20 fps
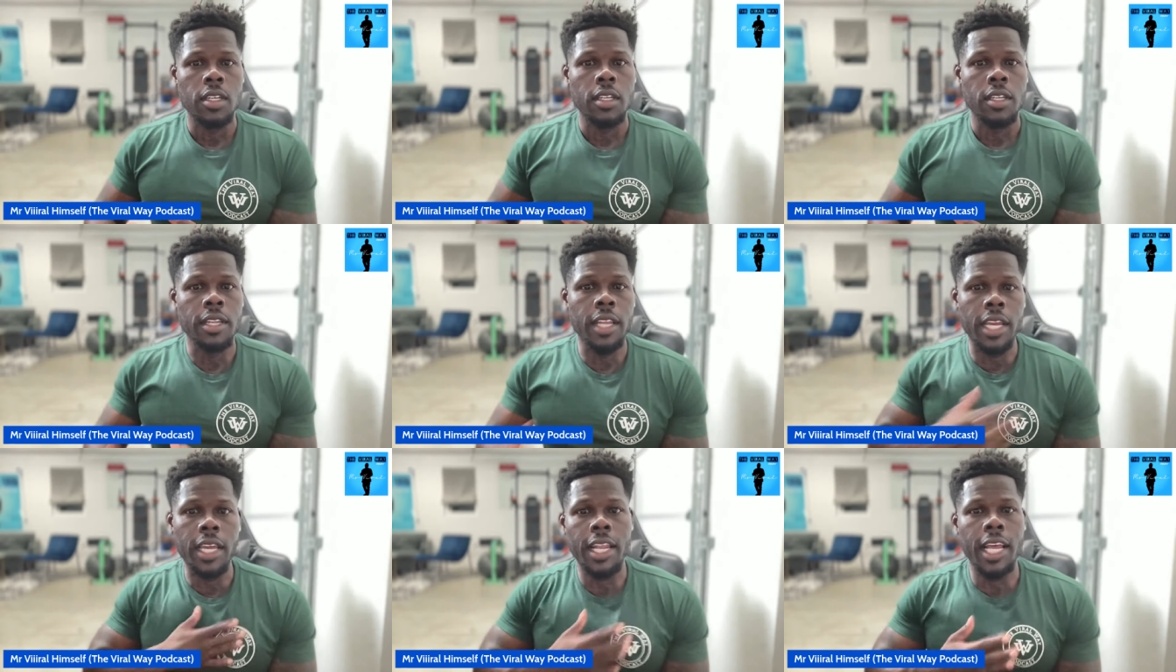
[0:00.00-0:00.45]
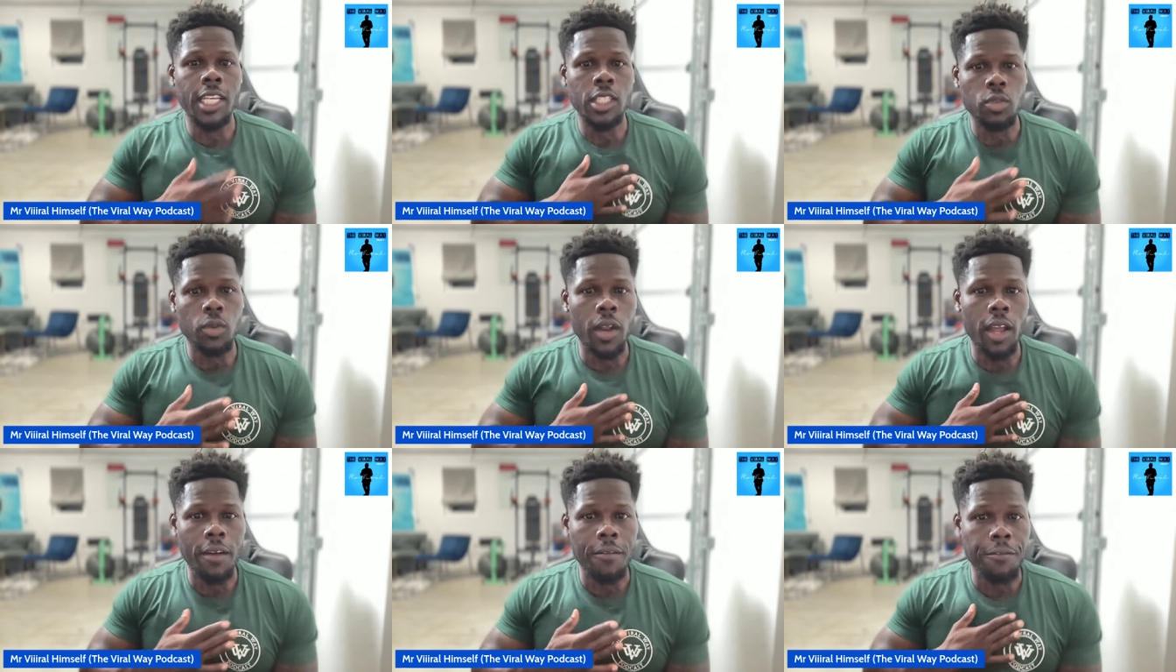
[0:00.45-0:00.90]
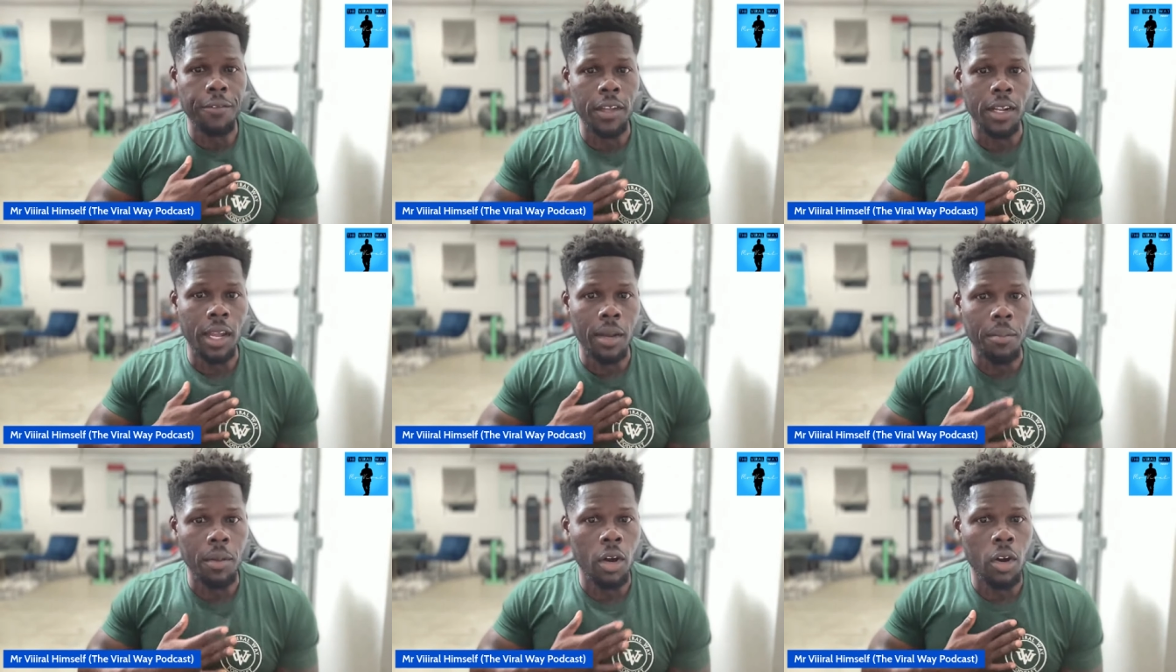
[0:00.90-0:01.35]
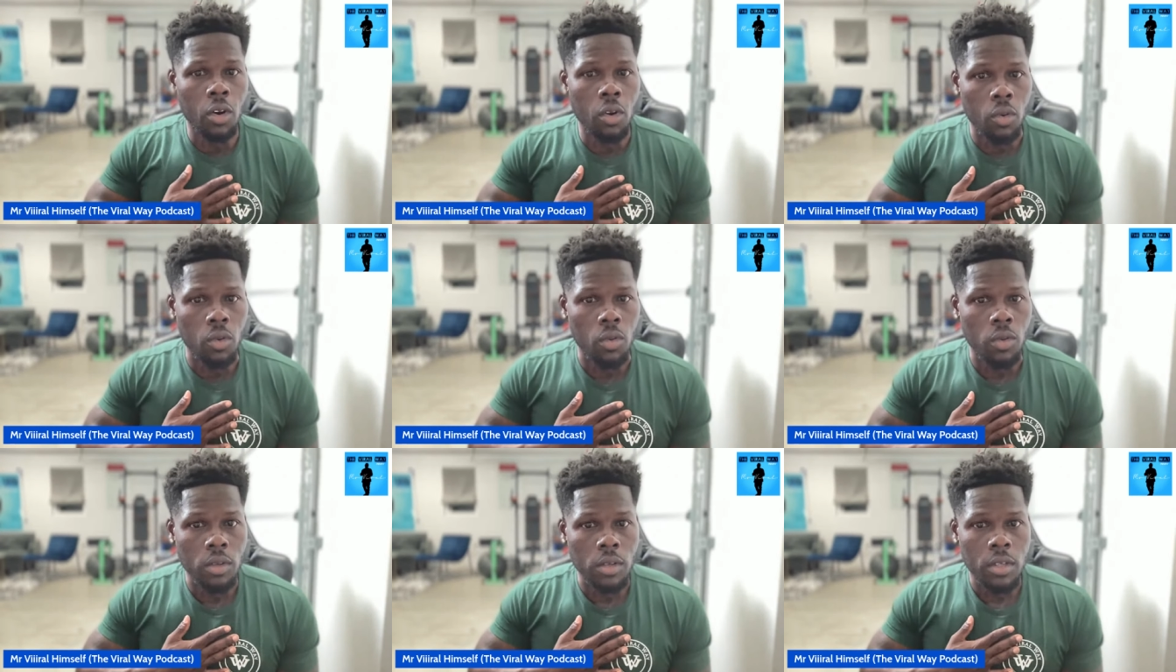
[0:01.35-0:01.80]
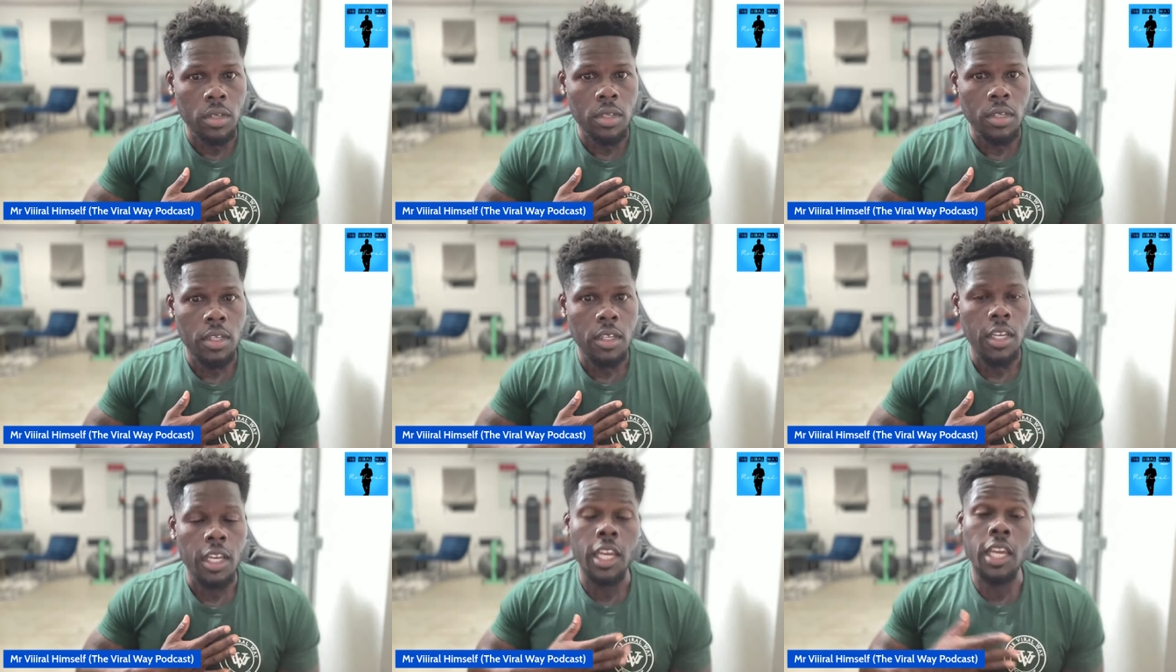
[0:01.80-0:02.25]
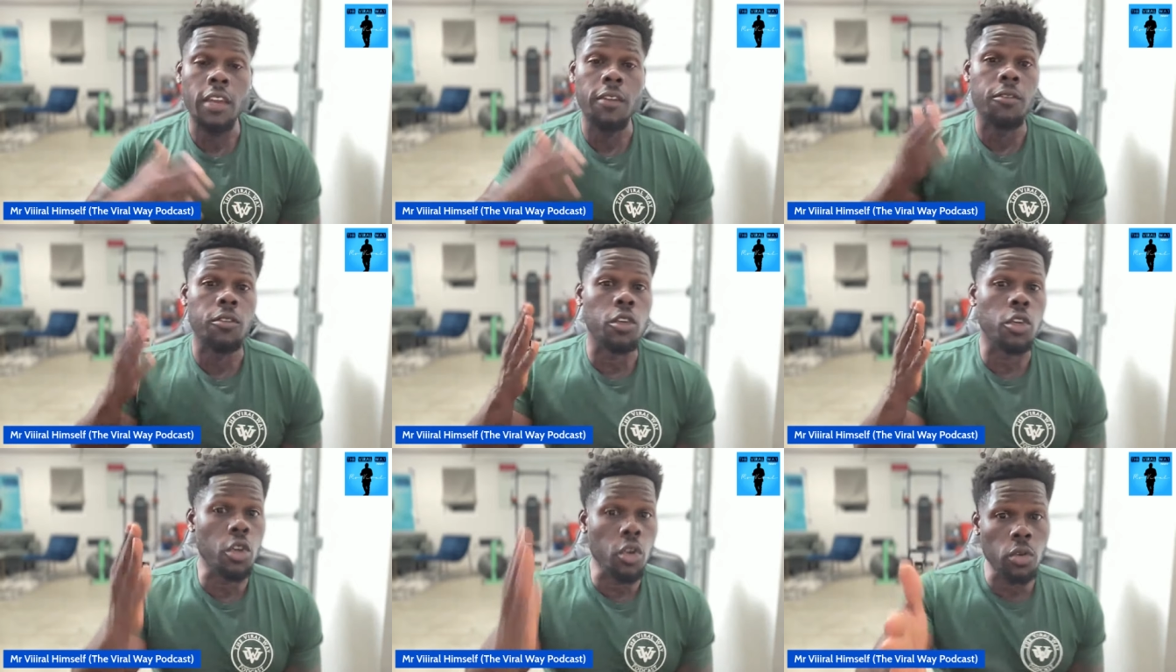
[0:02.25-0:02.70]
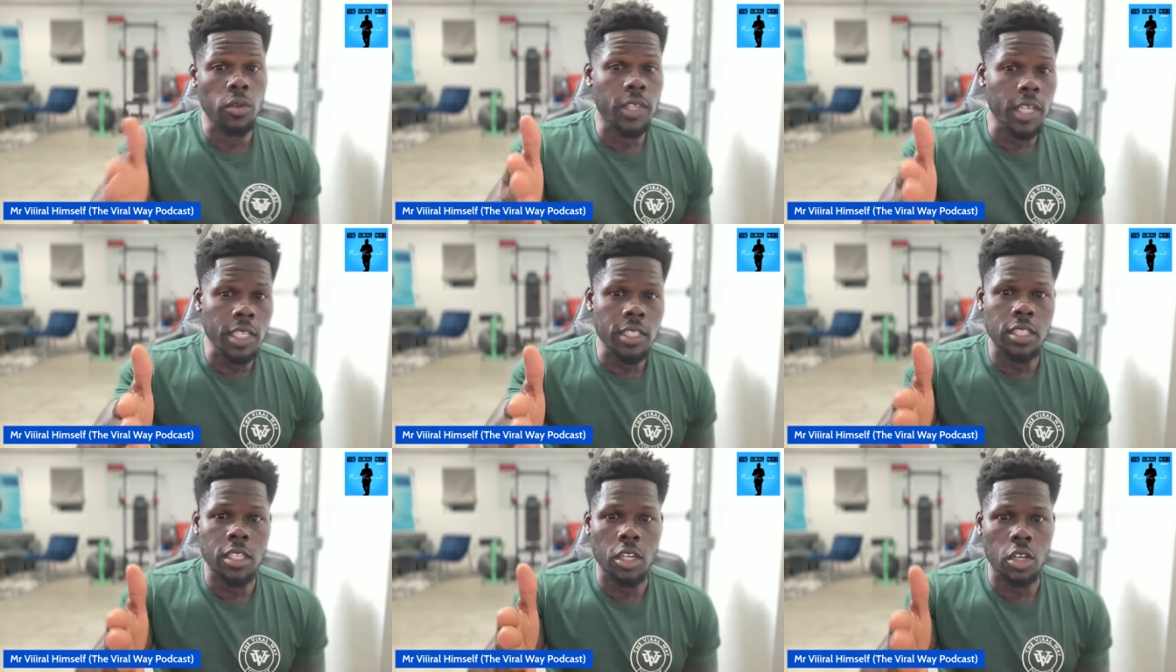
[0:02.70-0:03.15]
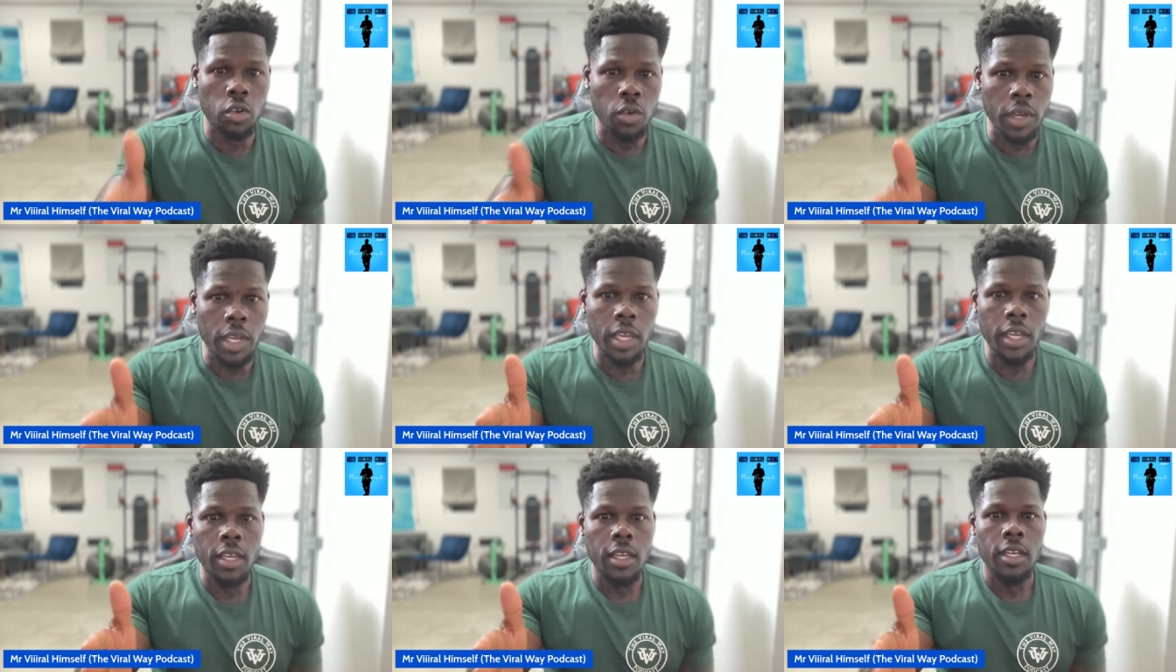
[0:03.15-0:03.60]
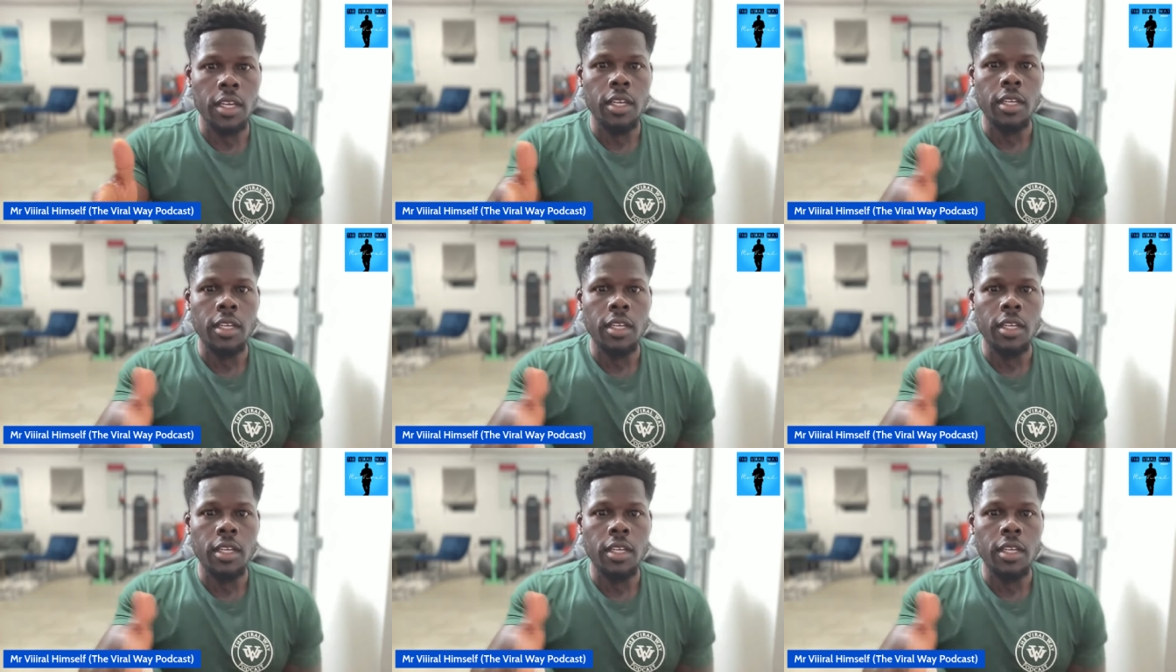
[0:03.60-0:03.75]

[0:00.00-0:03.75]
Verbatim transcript: nigga, that's what I feel I'm owed. If you disagree,